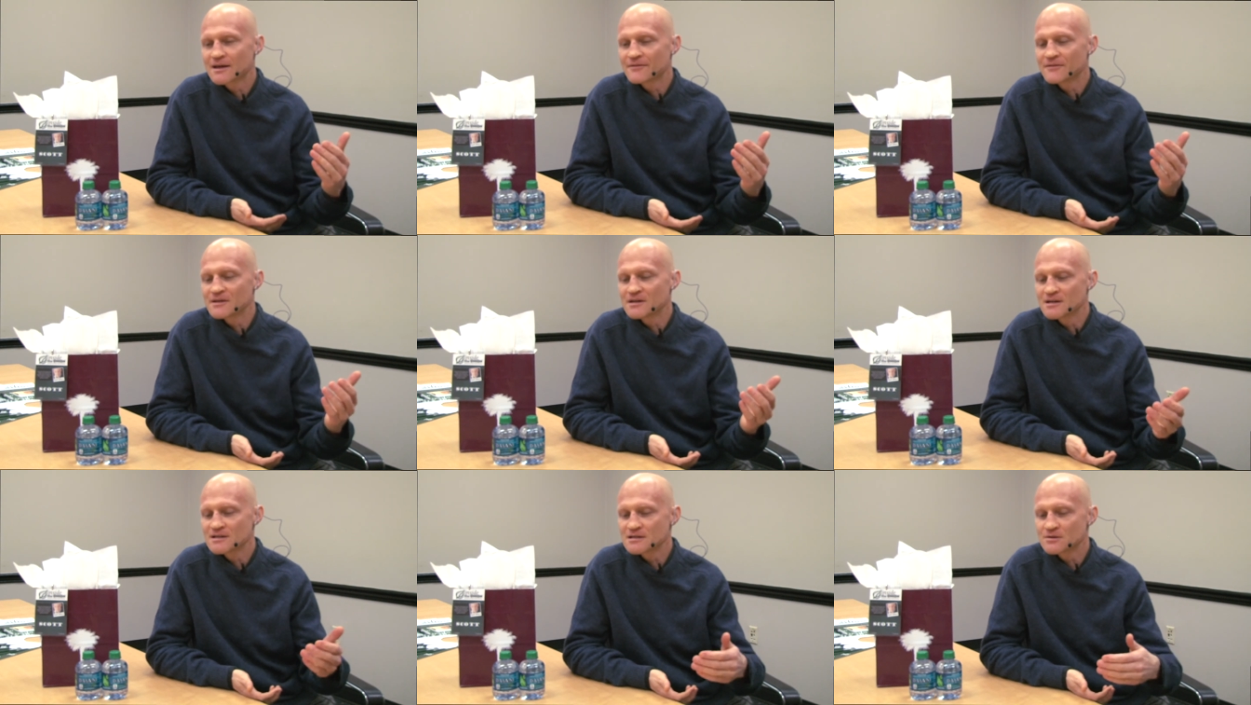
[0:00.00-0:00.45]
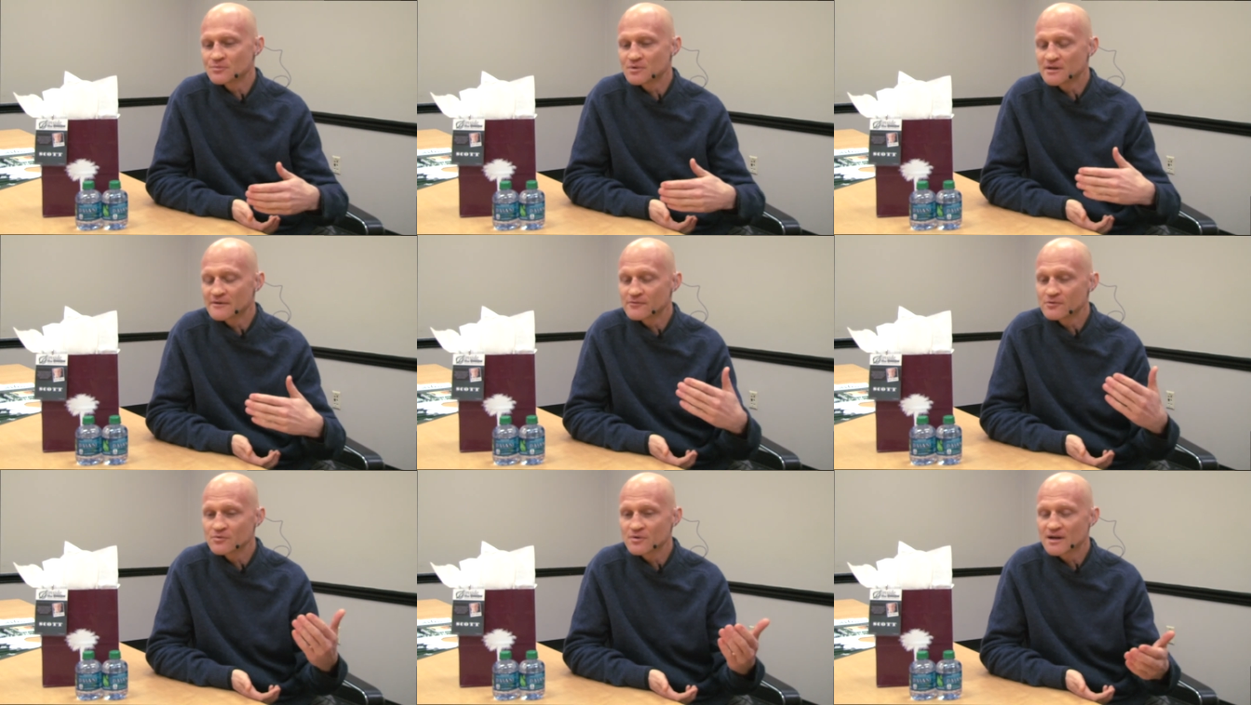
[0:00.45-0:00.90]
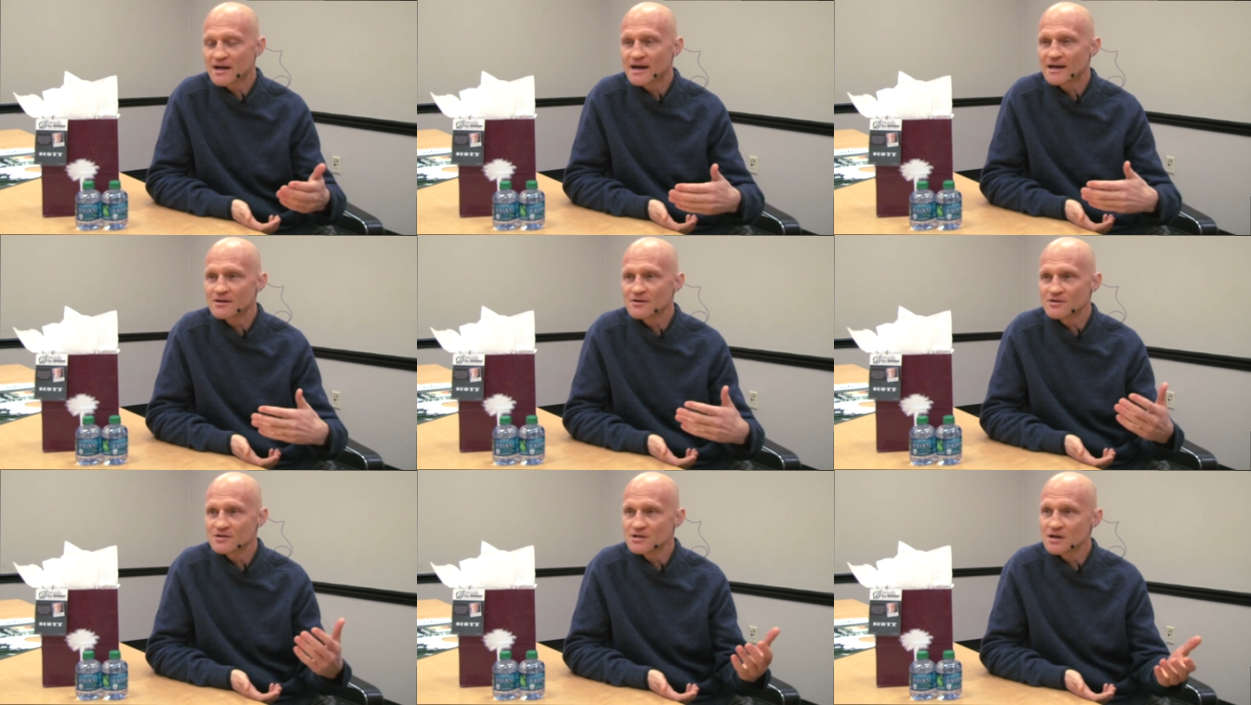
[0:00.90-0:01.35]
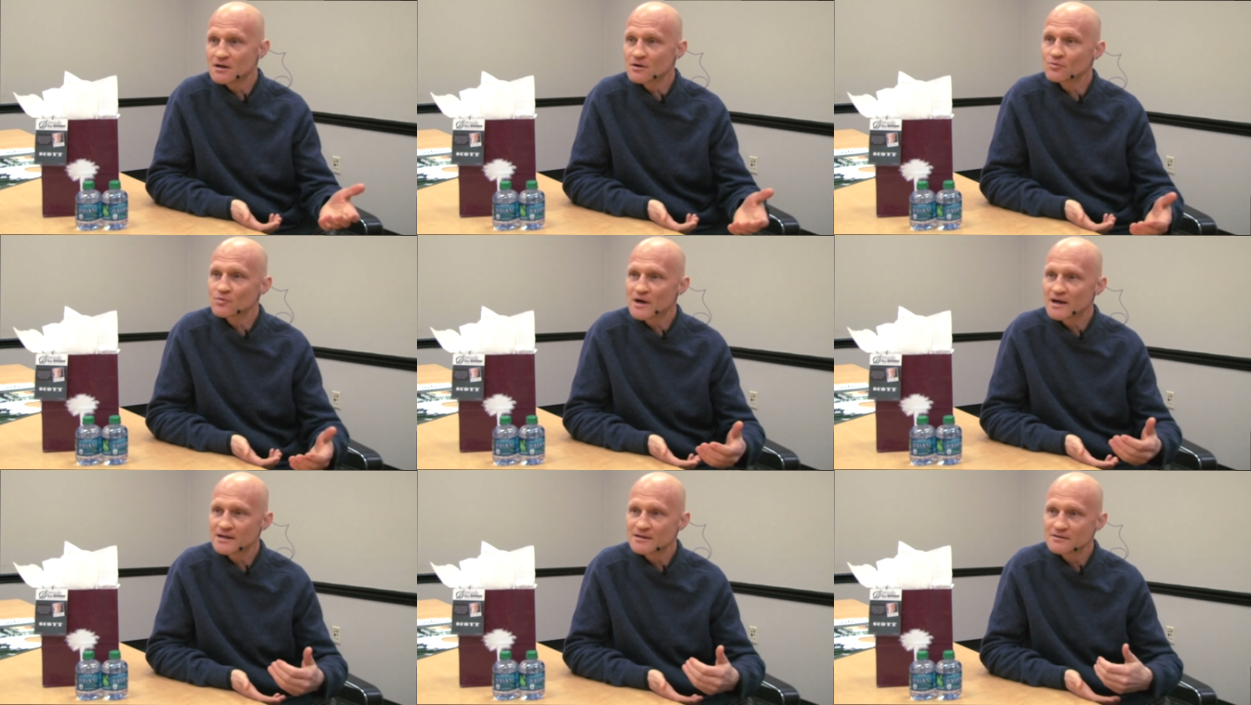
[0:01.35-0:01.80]
at The Onion whenever we would hire
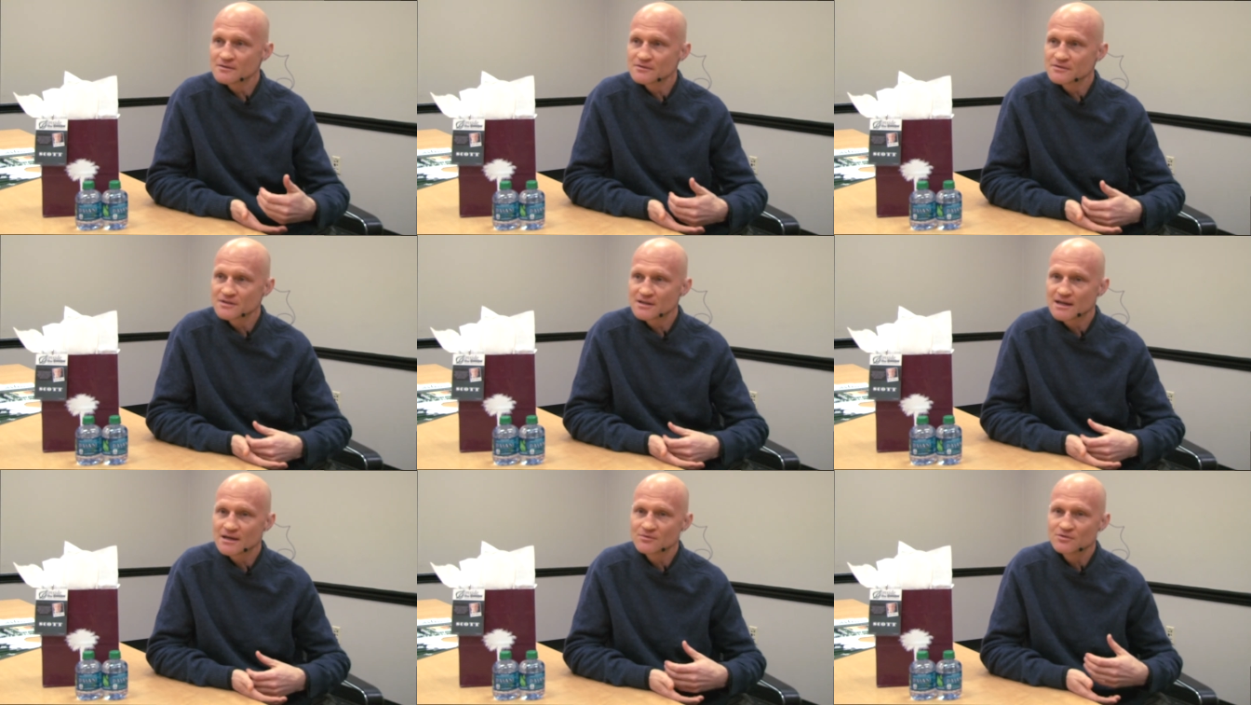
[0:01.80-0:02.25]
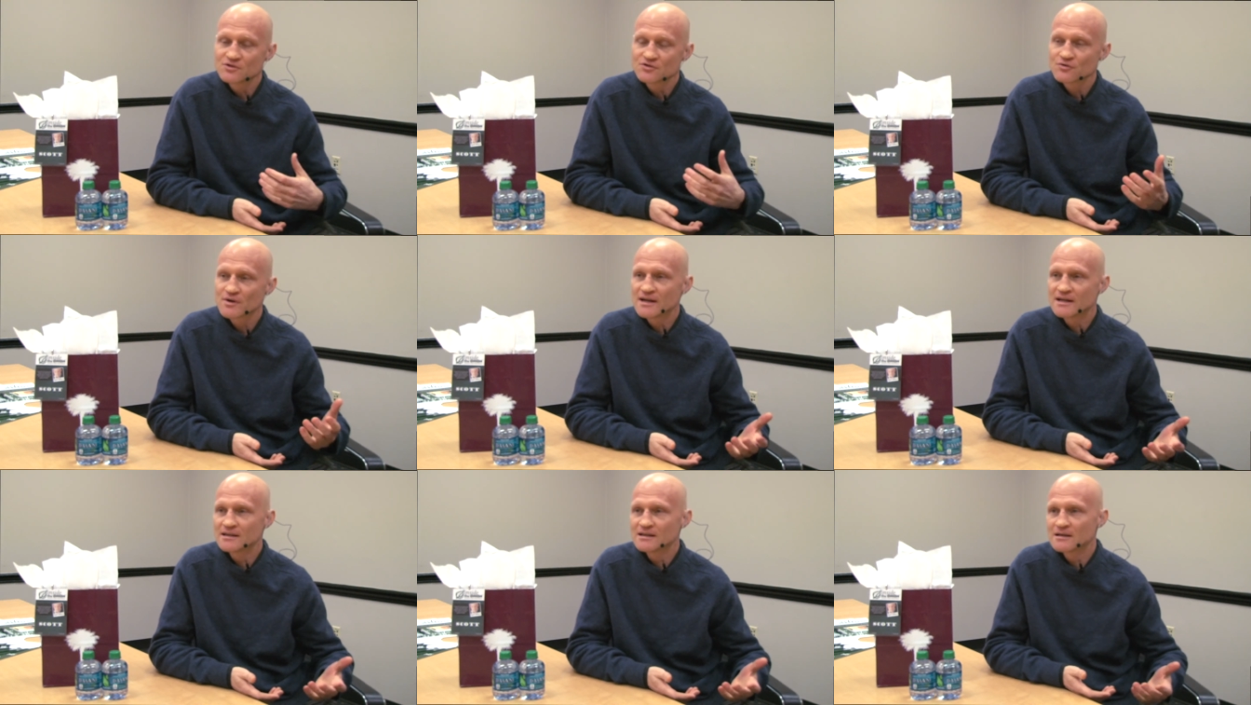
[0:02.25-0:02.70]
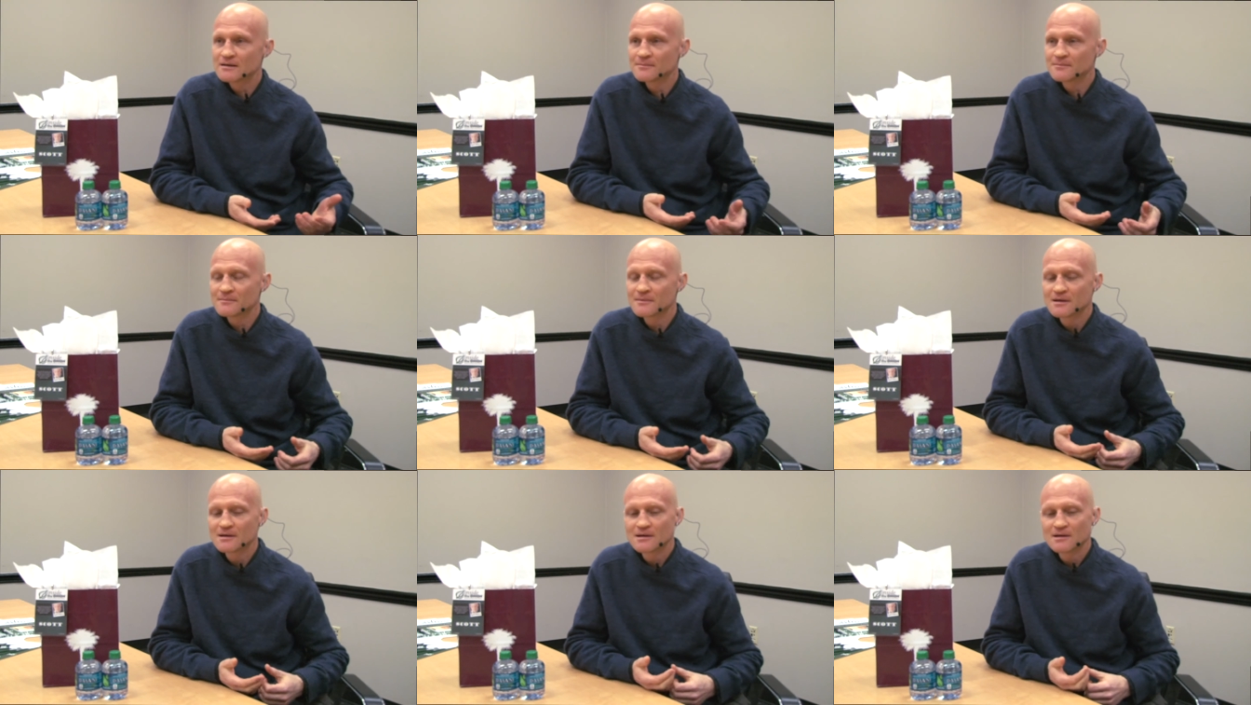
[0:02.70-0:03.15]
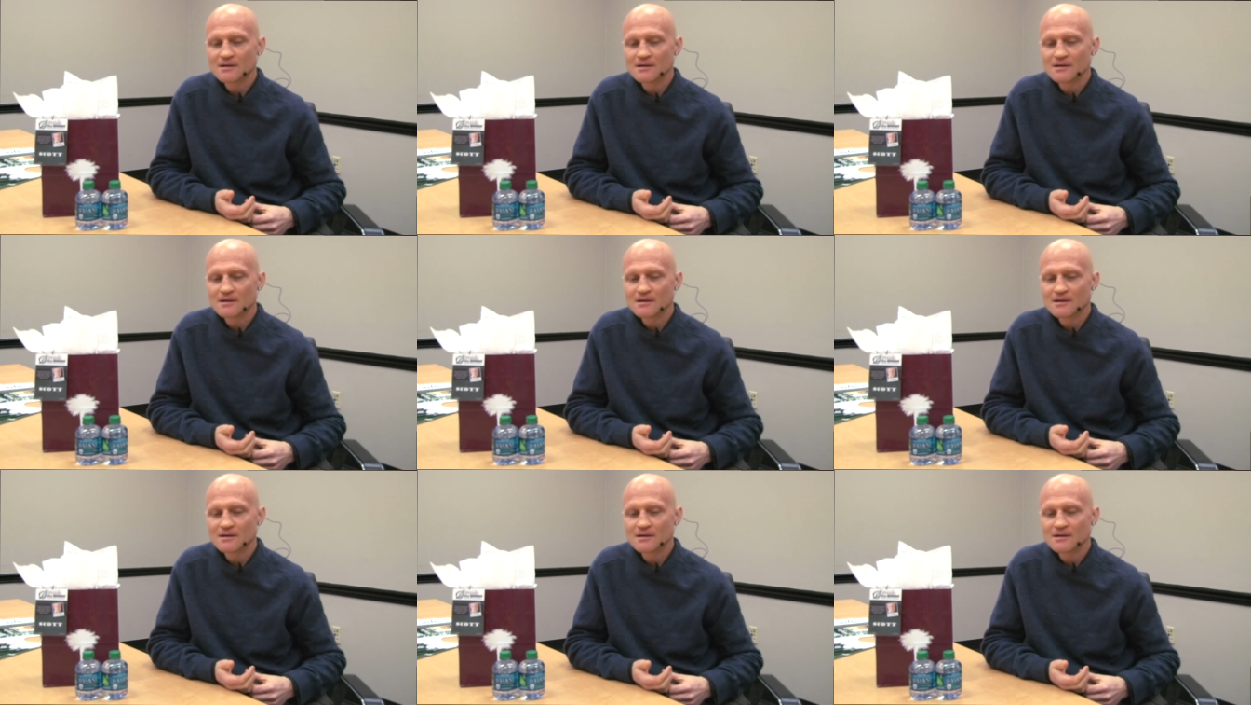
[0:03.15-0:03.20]
young writers and I would train them.